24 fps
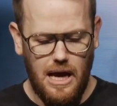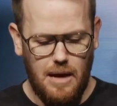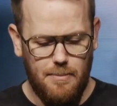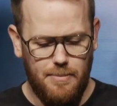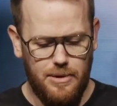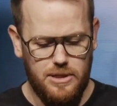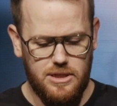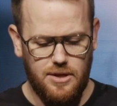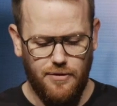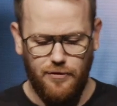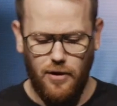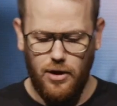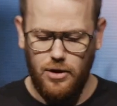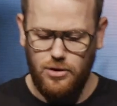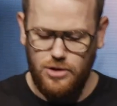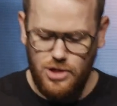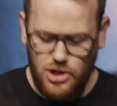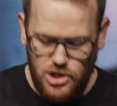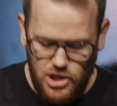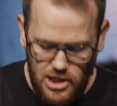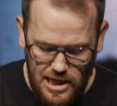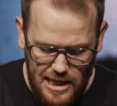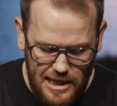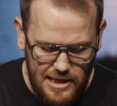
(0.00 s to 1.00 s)
but to follow
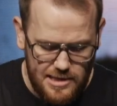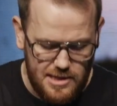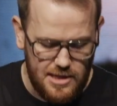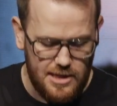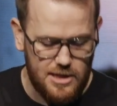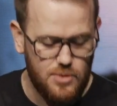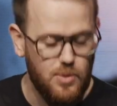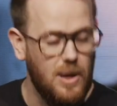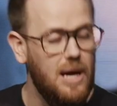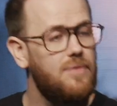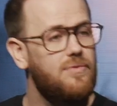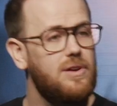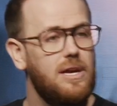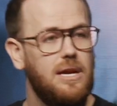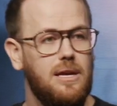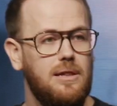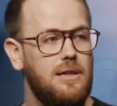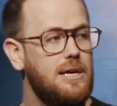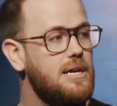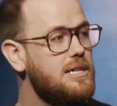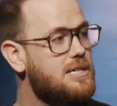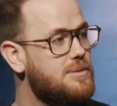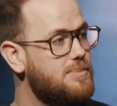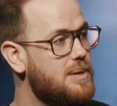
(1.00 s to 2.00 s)
Jesus wherever he
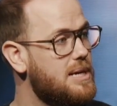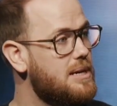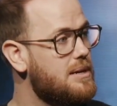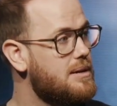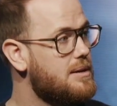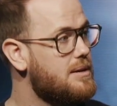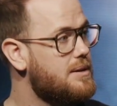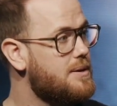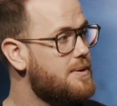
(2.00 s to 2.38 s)
leads me.